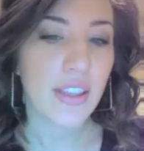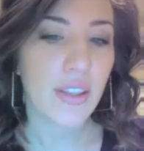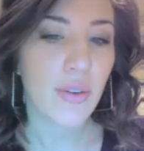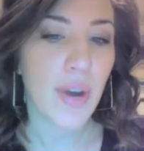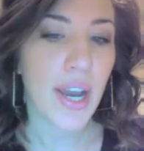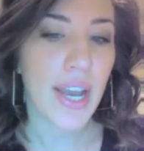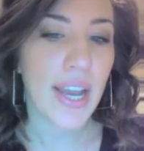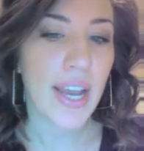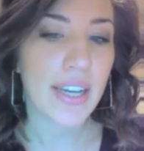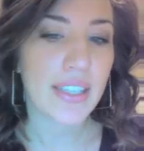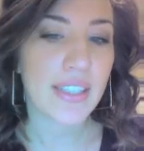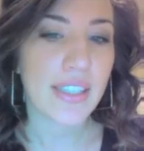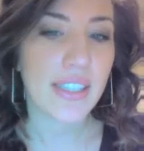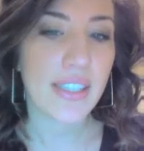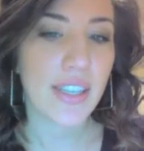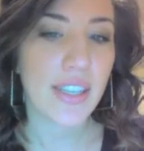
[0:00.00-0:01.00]
the
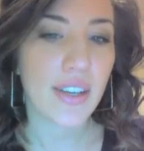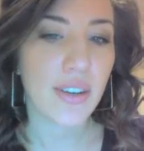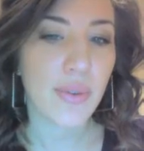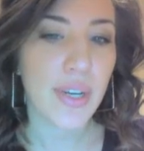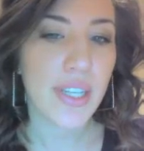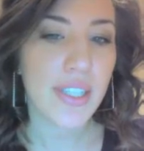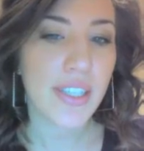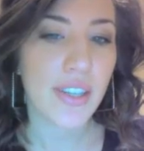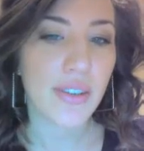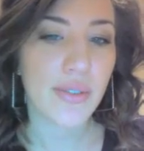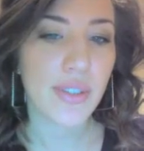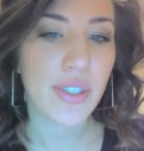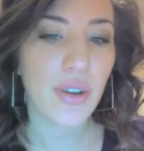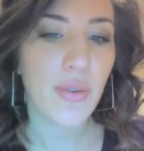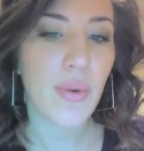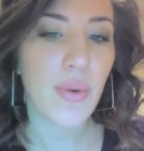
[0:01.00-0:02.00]
y-axis here was. Here
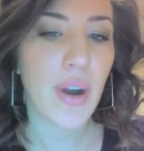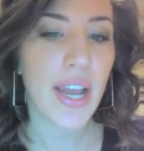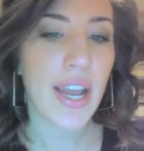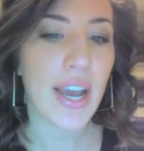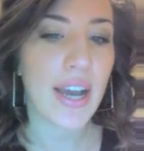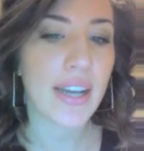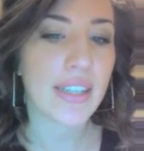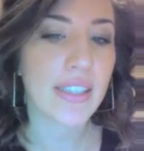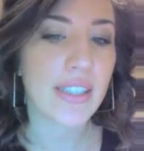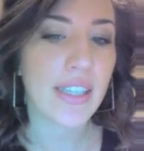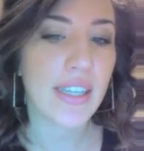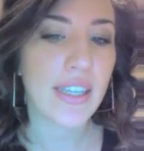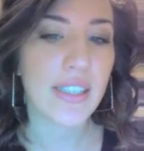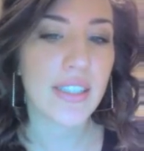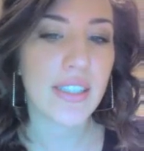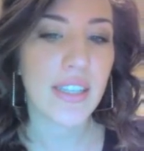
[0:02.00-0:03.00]
was our
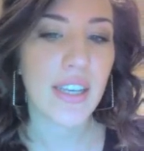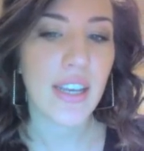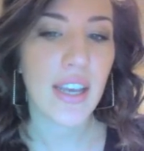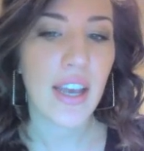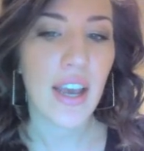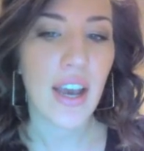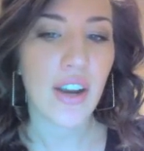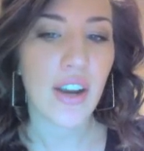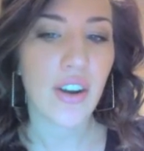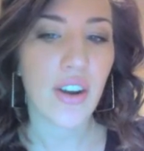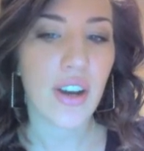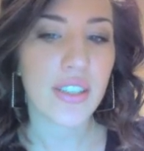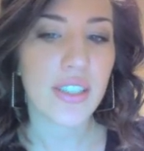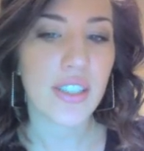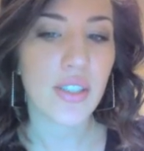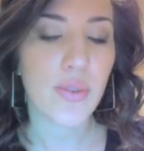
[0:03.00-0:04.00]
y-axis.
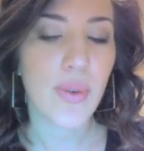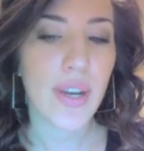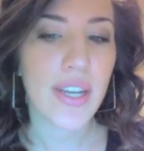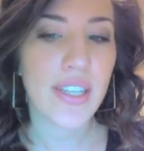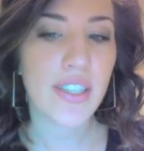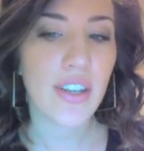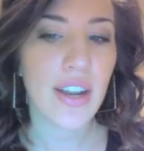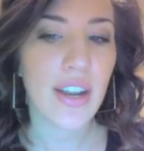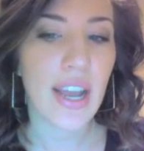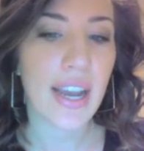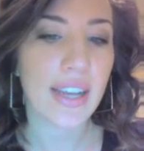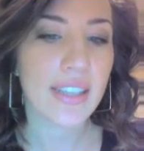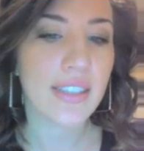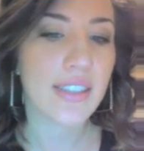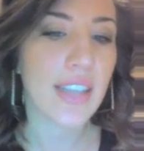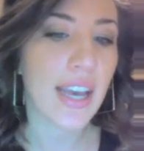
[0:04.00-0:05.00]
Across this way is our
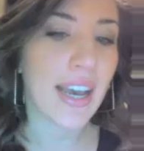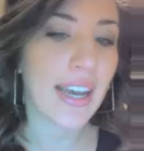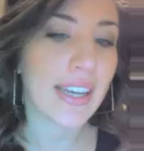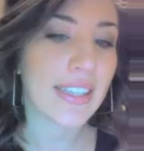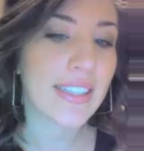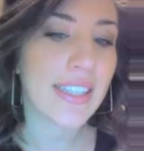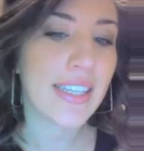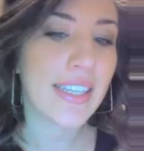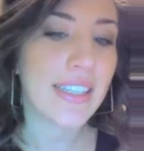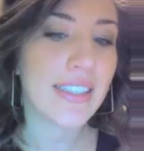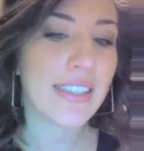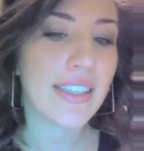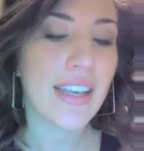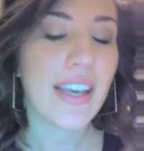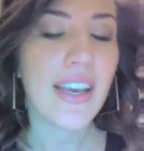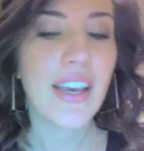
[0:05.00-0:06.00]

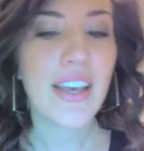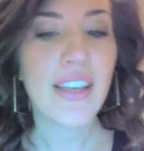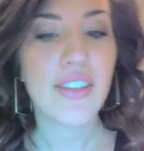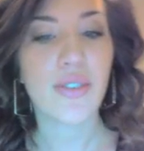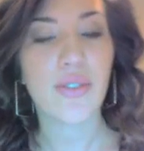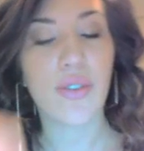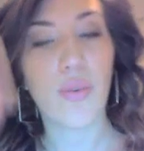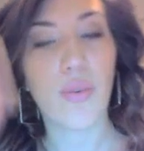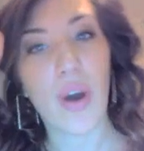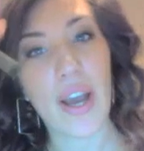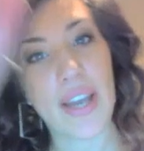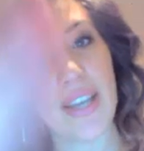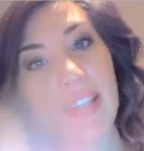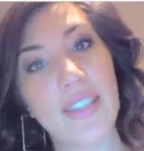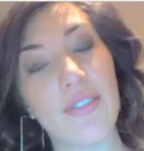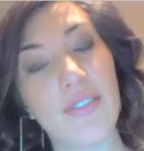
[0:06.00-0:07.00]
x-axis. So the y
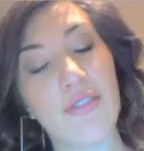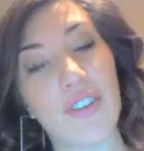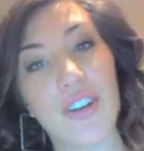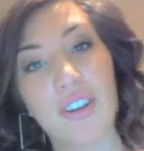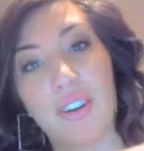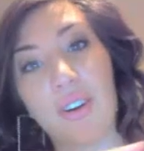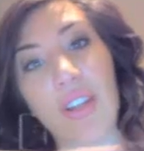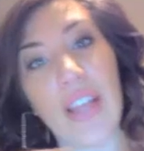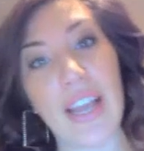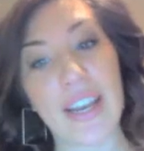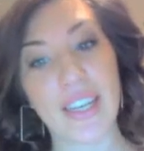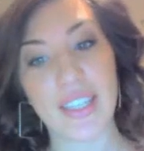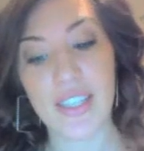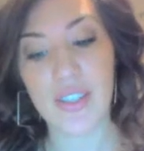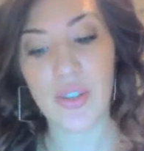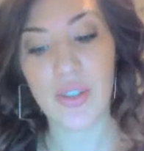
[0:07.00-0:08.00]
is vertical,
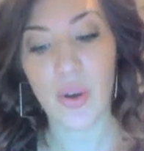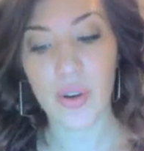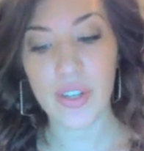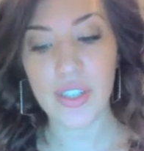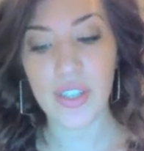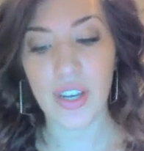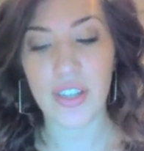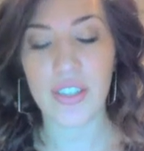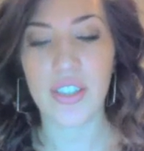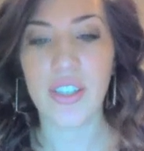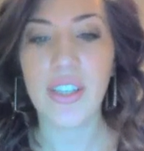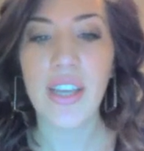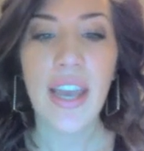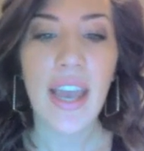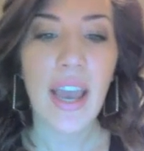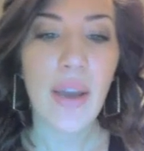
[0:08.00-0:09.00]
x is horizontal,
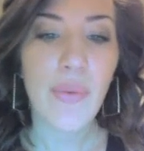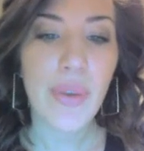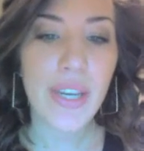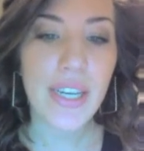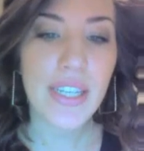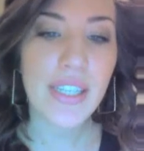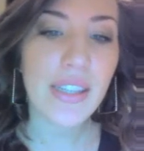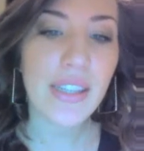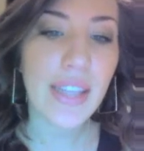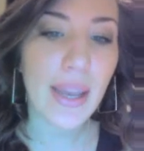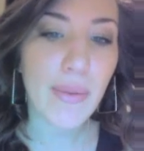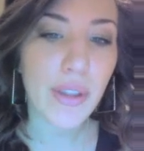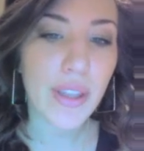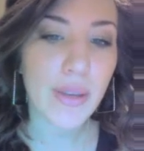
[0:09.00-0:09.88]
and we need to label